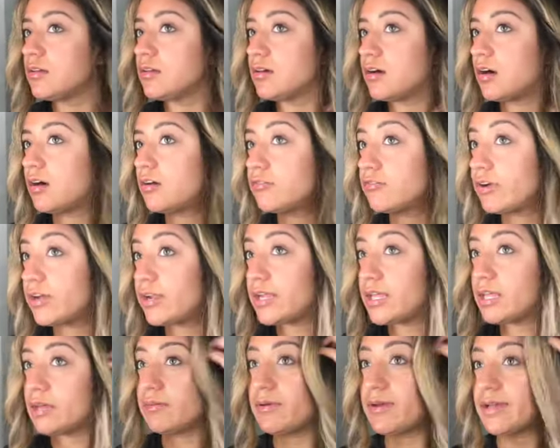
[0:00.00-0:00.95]

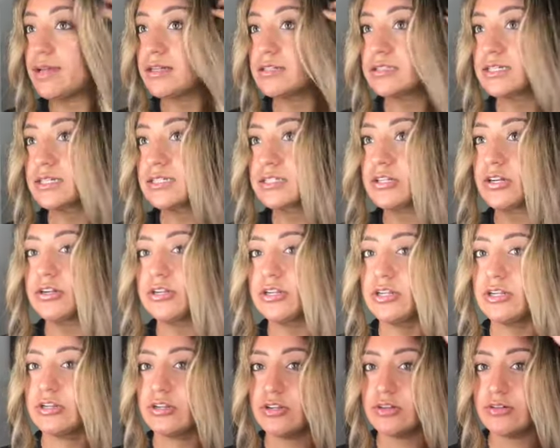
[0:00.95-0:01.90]
already, my hair is like
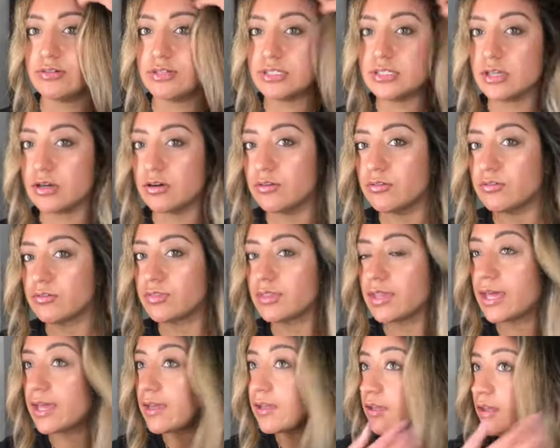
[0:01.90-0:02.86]
starting to do its own
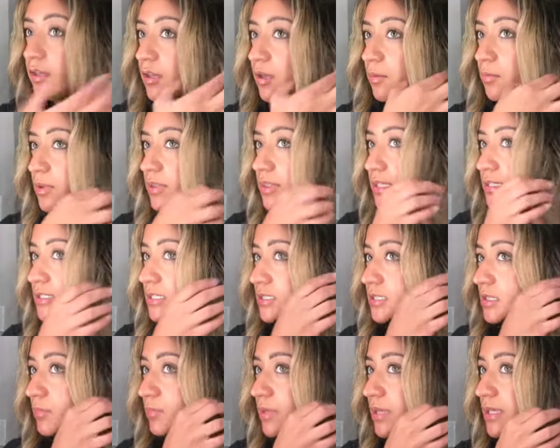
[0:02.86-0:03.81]
thing. But this is
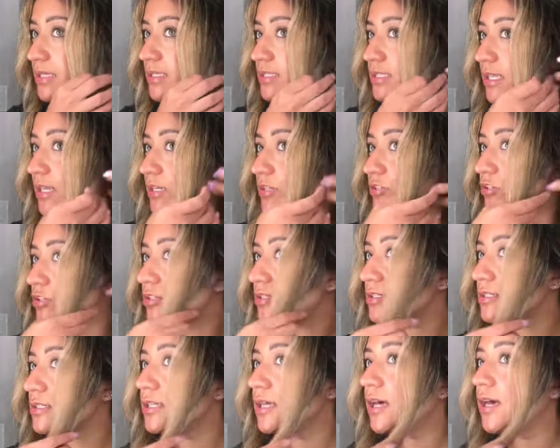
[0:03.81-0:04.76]
a piece that I
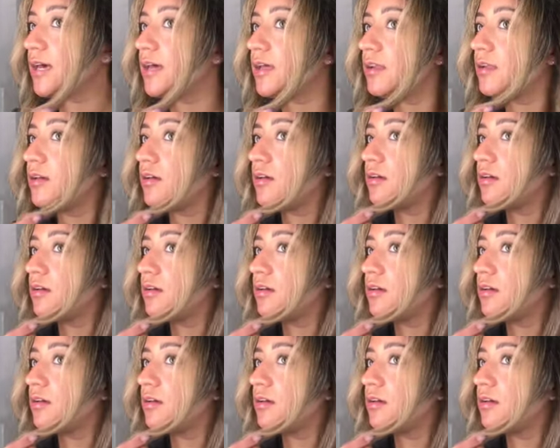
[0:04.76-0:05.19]
just did.